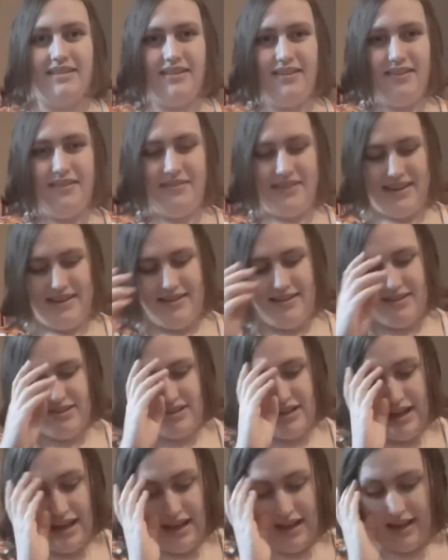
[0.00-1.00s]
oh my gosh,
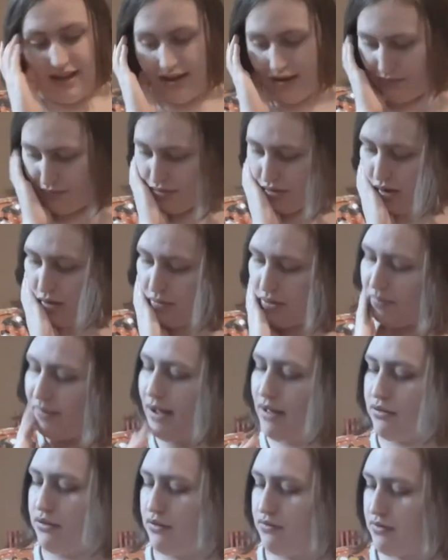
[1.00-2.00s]
I have so many
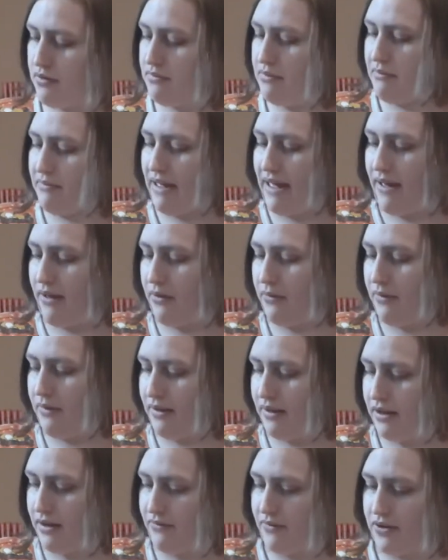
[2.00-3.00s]
Passies from them now,
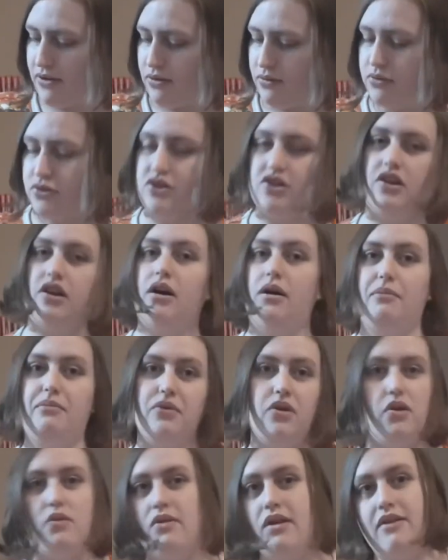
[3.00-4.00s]
and if I don't shut up,
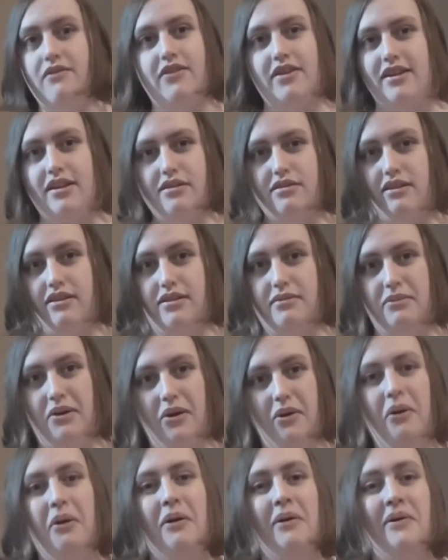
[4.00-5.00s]
you're never going to see them all.